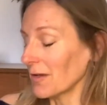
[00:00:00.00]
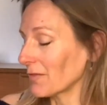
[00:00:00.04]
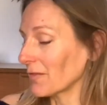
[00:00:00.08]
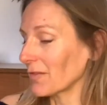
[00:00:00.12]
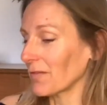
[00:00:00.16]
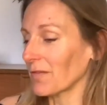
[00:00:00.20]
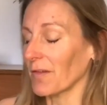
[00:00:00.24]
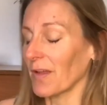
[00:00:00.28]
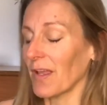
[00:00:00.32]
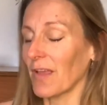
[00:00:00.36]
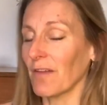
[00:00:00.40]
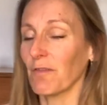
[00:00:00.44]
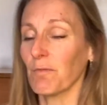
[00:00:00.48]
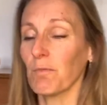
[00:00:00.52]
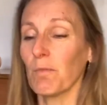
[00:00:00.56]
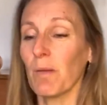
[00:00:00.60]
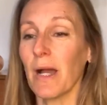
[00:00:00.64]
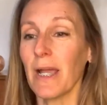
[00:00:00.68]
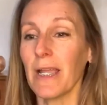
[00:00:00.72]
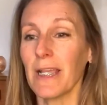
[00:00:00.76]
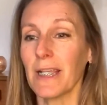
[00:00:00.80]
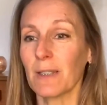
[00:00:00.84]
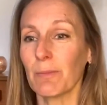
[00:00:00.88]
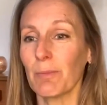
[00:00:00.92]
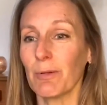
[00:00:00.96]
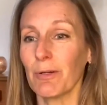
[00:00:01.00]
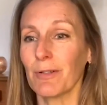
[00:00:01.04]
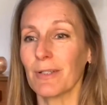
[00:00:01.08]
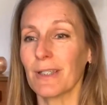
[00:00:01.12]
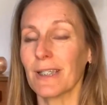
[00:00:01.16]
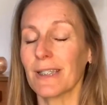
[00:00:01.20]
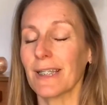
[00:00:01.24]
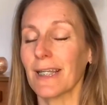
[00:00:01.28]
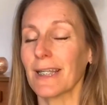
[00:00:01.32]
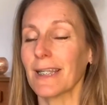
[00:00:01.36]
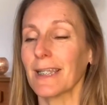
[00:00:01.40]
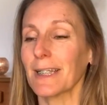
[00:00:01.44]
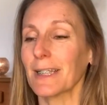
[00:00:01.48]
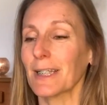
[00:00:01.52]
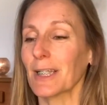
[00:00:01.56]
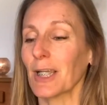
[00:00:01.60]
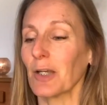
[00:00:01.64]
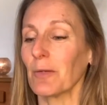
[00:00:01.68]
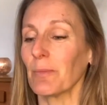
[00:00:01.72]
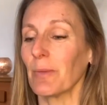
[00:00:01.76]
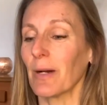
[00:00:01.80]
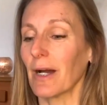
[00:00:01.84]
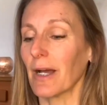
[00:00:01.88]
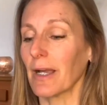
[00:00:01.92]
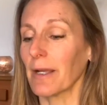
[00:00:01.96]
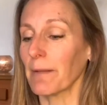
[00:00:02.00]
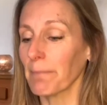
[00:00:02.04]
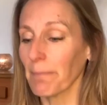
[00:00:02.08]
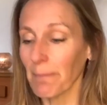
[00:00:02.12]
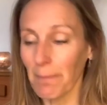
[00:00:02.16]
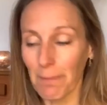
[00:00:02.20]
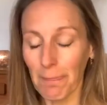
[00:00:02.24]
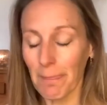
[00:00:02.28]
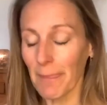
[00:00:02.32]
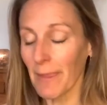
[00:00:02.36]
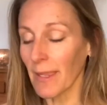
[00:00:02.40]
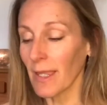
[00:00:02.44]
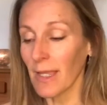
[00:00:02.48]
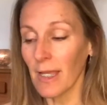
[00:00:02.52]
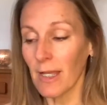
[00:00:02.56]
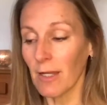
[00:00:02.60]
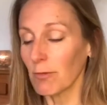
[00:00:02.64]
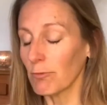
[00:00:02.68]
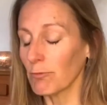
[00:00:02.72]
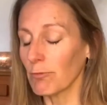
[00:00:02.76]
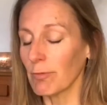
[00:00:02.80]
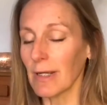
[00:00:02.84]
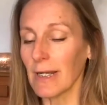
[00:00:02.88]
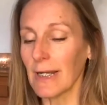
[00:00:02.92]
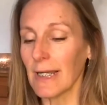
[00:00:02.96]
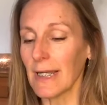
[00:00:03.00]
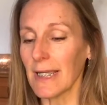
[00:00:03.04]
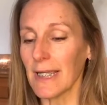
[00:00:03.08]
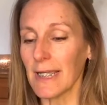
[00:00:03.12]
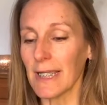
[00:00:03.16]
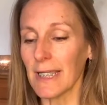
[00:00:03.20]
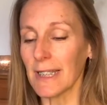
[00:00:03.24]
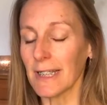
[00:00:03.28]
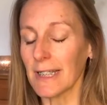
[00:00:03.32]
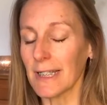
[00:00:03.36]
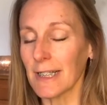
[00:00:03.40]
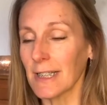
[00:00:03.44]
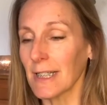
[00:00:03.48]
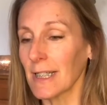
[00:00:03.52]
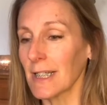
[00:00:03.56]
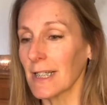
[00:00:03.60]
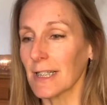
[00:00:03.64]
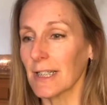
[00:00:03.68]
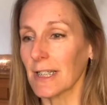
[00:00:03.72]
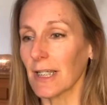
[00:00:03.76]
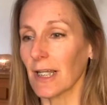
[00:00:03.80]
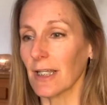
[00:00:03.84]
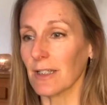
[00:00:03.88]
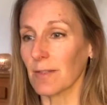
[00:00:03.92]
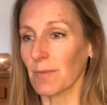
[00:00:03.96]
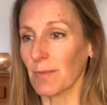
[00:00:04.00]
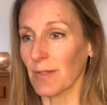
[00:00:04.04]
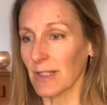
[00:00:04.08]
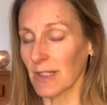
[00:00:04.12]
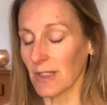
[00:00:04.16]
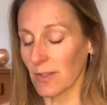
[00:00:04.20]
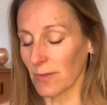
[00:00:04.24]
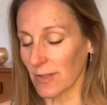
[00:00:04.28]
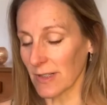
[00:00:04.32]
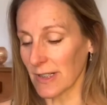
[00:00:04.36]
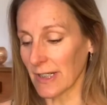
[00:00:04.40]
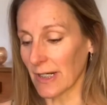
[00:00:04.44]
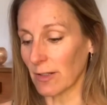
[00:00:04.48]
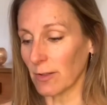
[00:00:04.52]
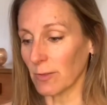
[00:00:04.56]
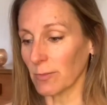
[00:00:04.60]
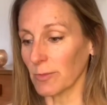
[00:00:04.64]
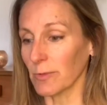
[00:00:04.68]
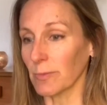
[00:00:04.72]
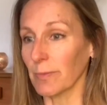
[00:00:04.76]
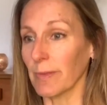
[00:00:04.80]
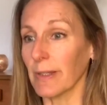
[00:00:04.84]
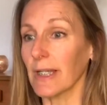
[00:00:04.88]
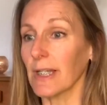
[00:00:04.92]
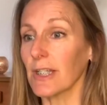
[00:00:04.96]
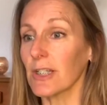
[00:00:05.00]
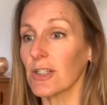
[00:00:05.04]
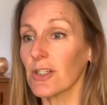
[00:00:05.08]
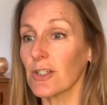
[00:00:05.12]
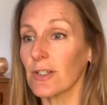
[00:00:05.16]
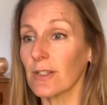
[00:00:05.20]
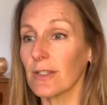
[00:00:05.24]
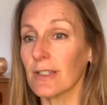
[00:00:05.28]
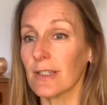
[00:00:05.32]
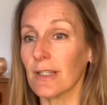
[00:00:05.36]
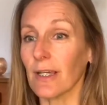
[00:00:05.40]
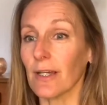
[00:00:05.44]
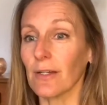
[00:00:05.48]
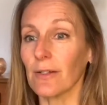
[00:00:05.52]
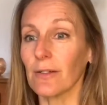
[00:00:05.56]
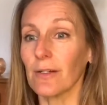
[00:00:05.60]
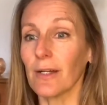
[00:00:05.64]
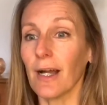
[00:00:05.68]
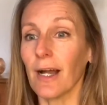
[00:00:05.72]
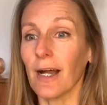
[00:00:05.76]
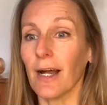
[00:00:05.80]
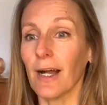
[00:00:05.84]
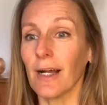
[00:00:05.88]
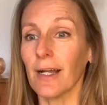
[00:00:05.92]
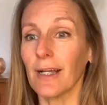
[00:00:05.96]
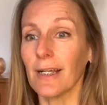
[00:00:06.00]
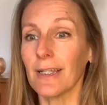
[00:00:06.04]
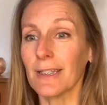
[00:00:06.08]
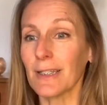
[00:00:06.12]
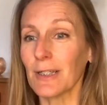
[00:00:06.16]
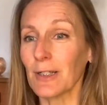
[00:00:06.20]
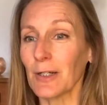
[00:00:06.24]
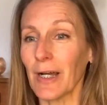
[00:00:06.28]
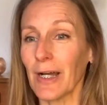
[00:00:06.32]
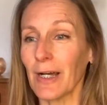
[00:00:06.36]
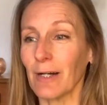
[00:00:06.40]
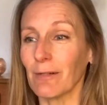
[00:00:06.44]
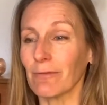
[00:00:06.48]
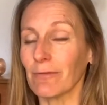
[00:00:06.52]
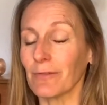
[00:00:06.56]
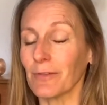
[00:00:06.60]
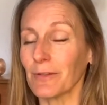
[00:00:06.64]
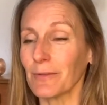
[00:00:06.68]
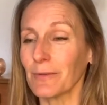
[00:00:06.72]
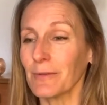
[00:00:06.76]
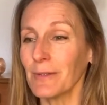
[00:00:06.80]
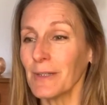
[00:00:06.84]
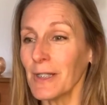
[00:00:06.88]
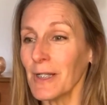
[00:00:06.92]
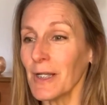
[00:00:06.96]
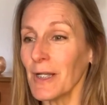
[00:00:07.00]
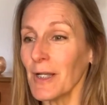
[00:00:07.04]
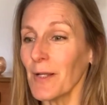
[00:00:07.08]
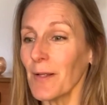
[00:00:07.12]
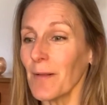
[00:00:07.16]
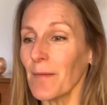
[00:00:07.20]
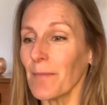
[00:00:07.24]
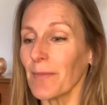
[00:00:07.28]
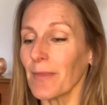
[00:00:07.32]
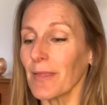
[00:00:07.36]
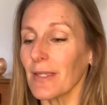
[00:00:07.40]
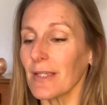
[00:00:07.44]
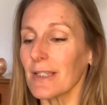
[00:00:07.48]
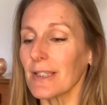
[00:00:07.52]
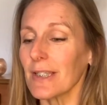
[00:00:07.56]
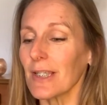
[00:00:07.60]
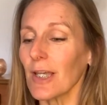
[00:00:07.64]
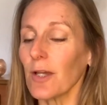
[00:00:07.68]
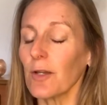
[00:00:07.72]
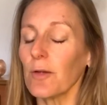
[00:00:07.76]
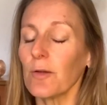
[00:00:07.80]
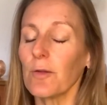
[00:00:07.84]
if my experience is anything to go by, really turns me into a terrible bitch. So it's not helpful. So